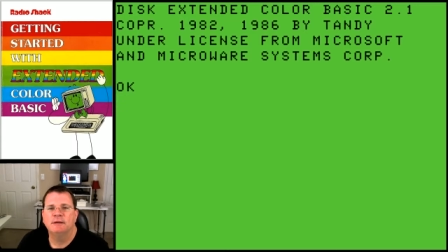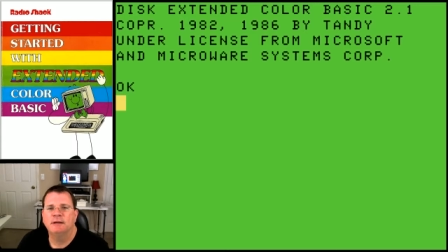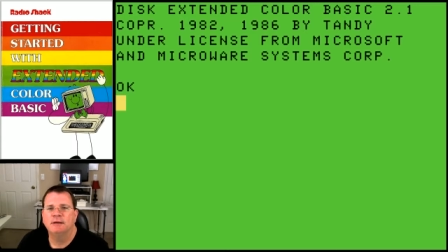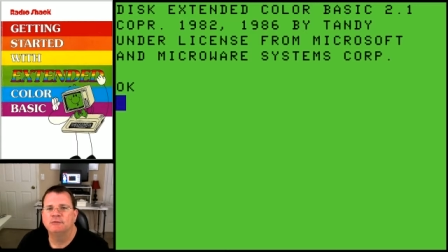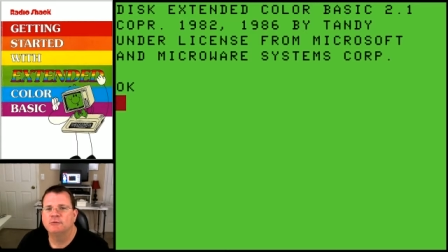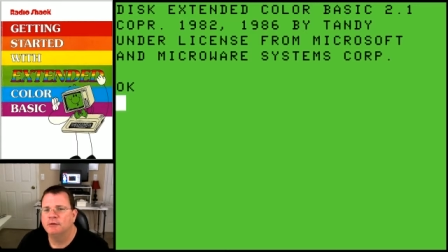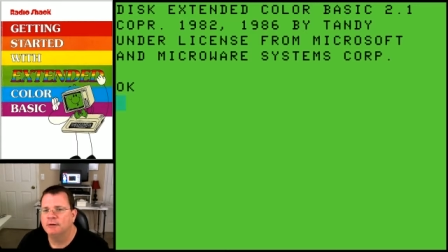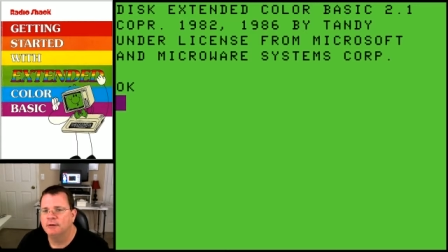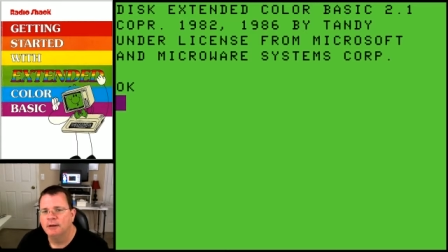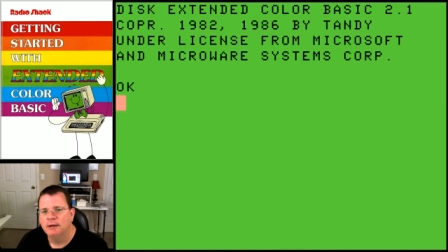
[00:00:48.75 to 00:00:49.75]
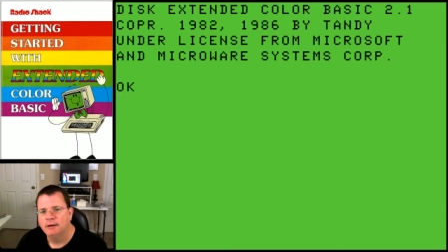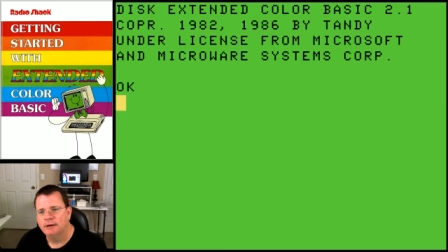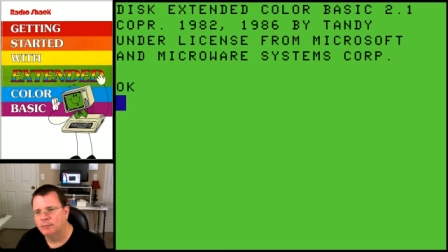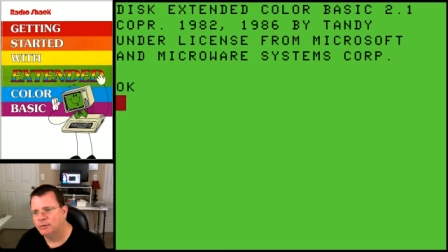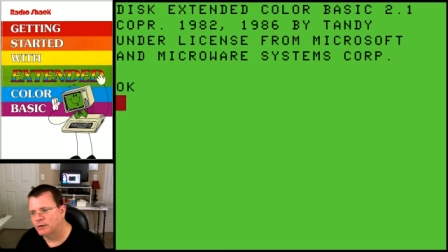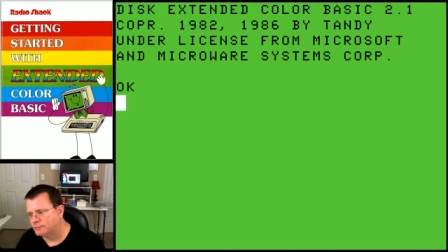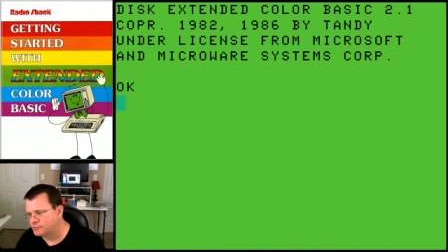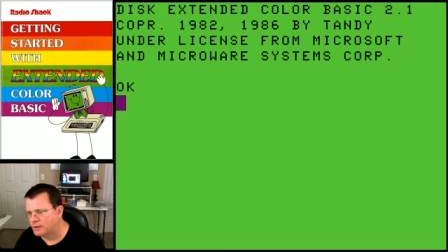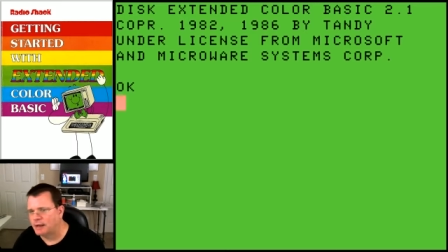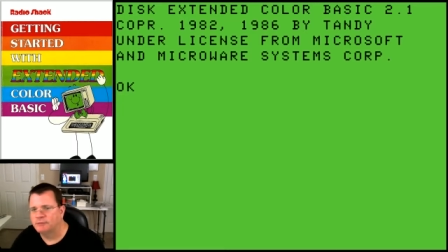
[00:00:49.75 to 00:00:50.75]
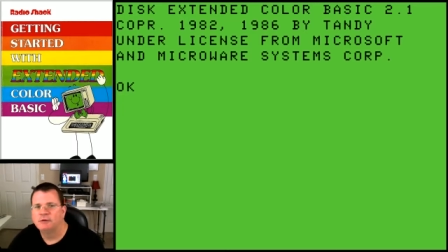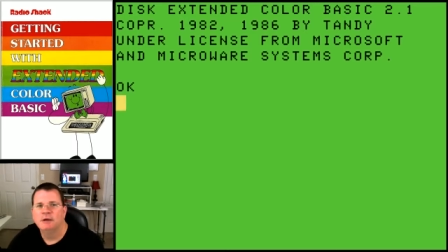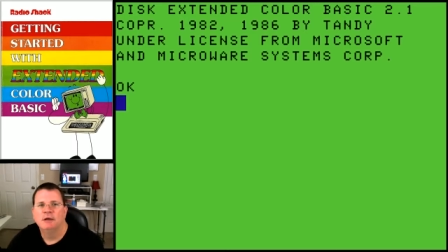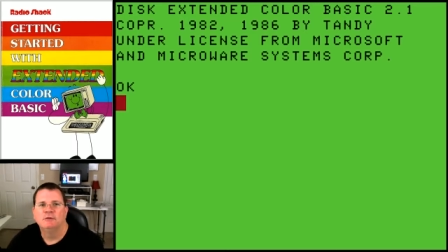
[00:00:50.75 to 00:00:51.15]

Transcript: in a certain number of tries.